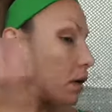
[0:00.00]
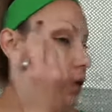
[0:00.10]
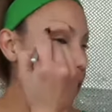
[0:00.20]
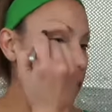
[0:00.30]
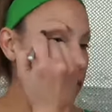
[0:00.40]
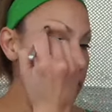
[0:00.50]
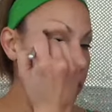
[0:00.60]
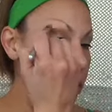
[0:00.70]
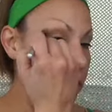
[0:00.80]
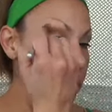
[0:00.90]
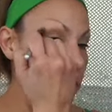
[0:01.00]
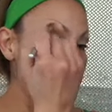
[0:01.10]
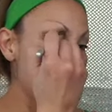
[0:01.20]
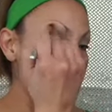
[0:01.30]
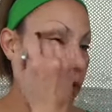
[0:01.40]
Again, try to build
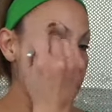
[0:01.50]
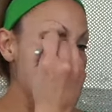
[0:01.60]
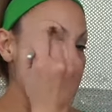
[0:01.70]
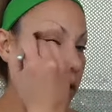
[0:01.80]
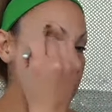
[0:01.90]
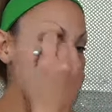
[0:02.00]
that over.